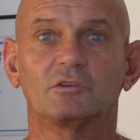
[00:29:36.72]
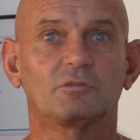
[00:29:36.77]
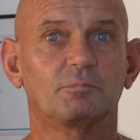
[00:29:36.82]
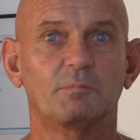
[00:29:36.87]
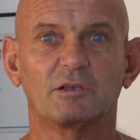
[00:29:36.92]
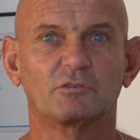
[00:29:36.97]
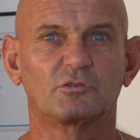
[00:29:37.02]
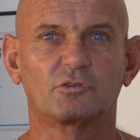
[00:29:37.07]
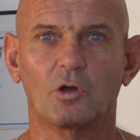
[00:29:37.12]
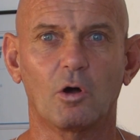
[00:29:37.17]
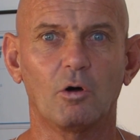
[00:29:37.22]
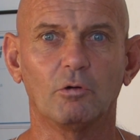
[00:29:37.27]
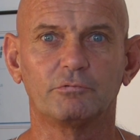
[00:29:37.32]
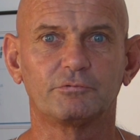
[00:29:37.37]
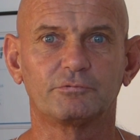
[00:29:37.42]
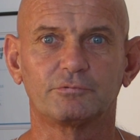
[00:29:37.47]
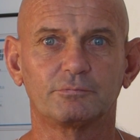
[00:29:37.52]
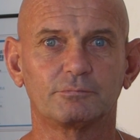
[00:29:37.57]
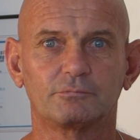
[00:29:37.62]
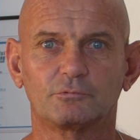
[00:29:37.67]
makes
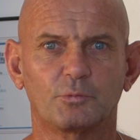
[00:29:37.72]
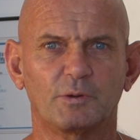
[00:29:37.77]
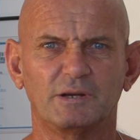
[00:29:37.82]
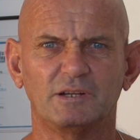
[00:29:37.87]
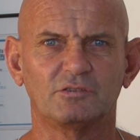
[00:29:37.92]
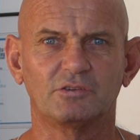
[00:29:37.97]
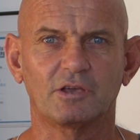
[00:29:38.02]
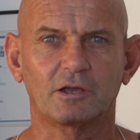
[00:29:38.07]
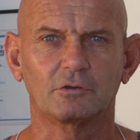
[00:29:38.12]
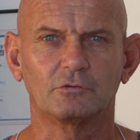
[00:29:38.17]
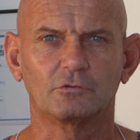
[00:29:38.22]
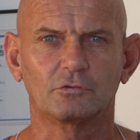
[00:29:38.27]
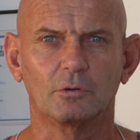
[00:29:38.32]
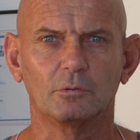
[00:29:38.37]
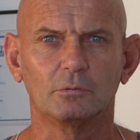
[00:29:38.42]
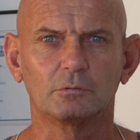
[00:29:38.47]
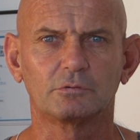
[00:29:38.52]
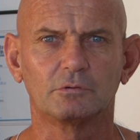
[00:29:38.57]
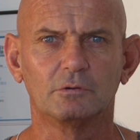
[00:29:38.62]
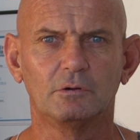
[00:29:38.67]
golf 20 seconds
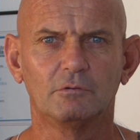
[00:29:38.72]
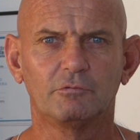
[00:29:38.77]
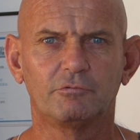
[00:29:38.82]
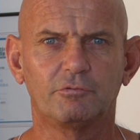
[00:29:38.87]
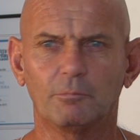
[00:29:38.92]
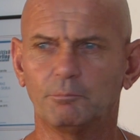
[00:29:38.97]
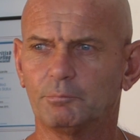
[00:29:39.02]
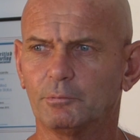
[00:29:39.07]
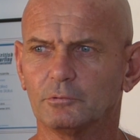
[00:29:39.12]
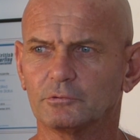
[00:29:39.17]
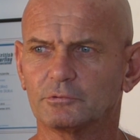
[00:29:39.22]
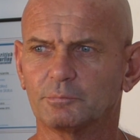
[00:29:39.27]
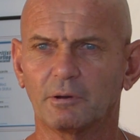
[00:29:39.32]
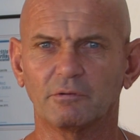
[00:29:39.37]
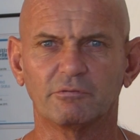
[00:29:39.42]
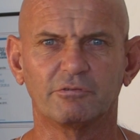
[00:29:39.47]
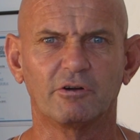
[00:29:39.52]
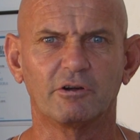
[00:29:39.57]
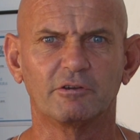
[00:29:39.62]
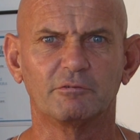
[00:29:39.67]
old. Football's
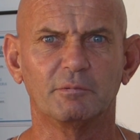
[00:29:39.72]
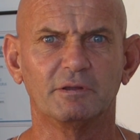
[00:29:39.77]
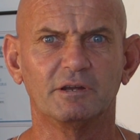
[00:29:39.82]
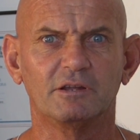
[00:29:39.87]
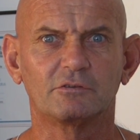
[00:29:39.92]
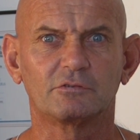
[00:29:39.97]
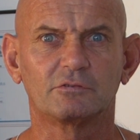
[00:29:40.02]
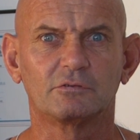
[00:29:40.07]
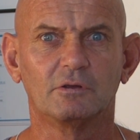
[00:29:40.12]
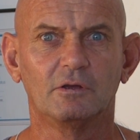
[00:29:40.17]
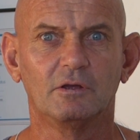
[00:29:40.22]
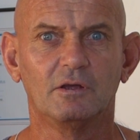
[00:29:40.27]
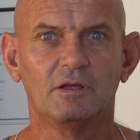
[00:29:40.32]
about 5 minutes.